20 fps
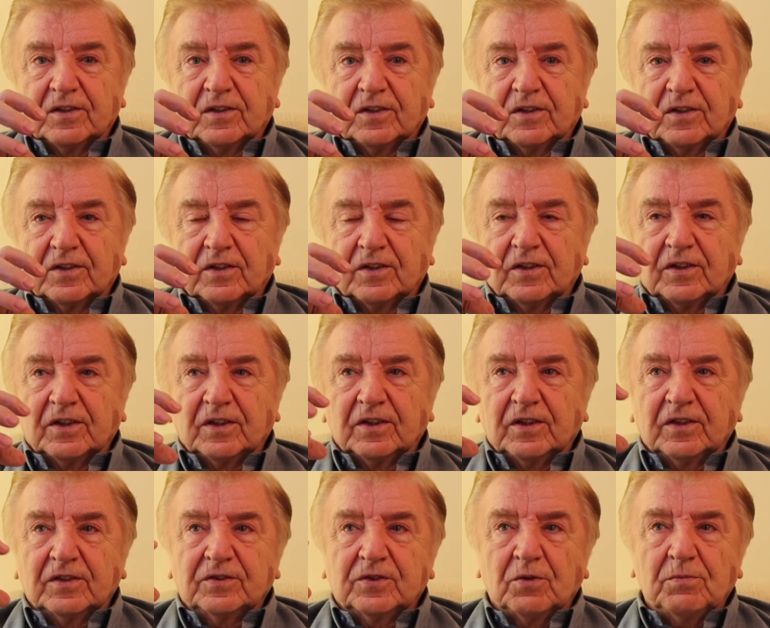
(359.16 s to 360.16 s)

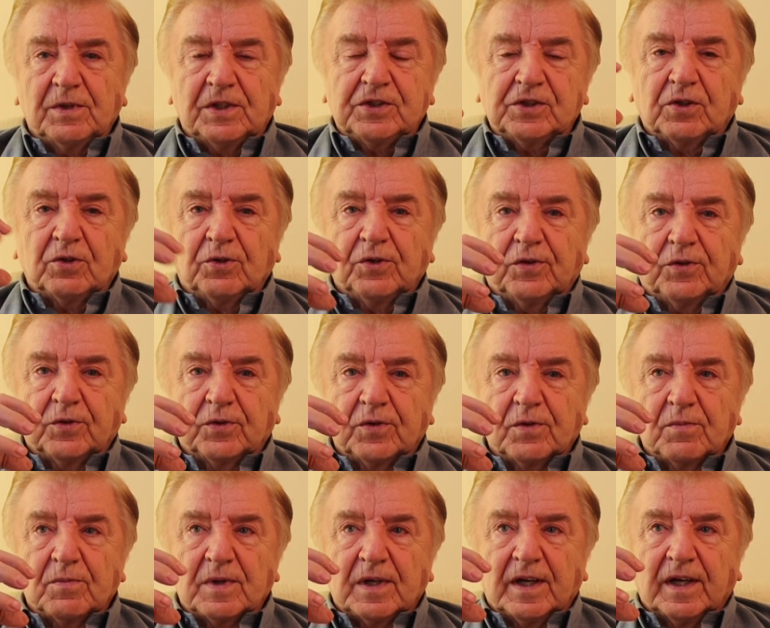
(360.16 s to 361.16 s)
There's so much going through
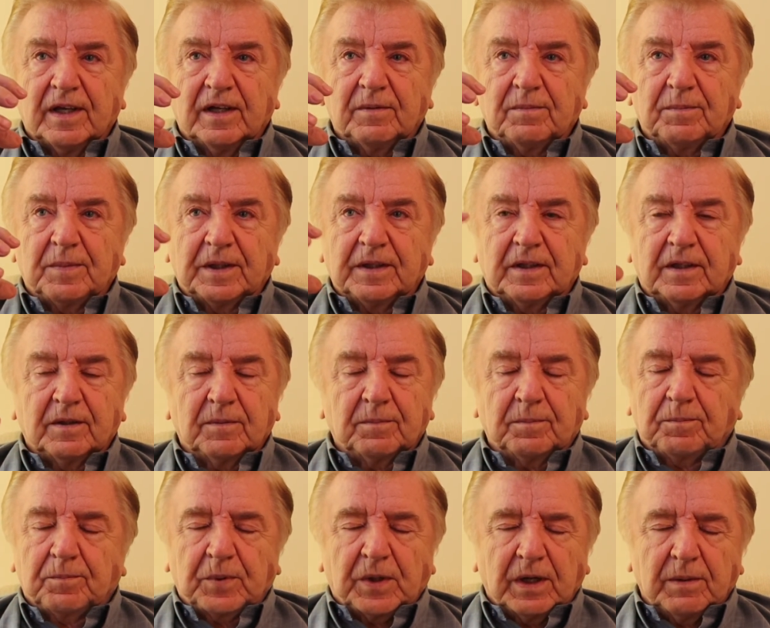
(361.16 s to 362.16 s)
your mind, but
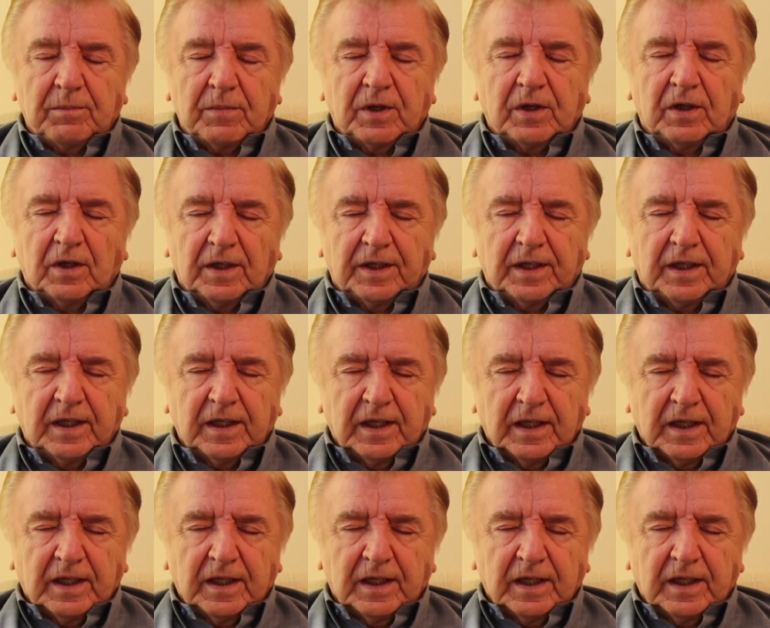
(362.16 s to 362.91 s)
primarily